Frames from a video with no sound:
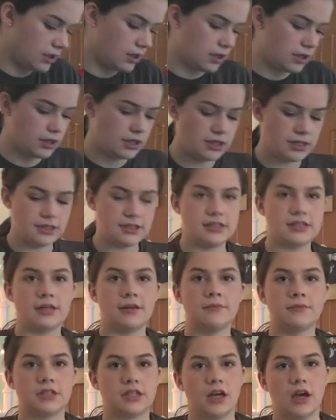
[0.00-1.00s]
is
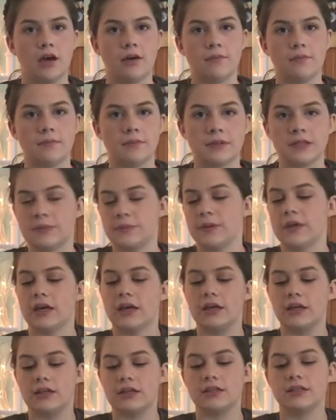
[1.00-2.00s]
some Tums,
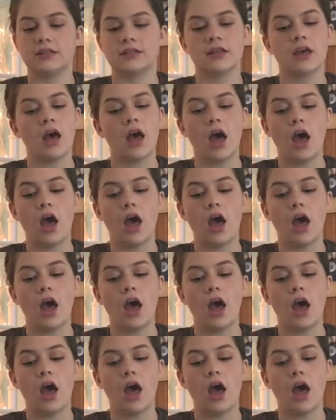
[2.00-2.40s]
because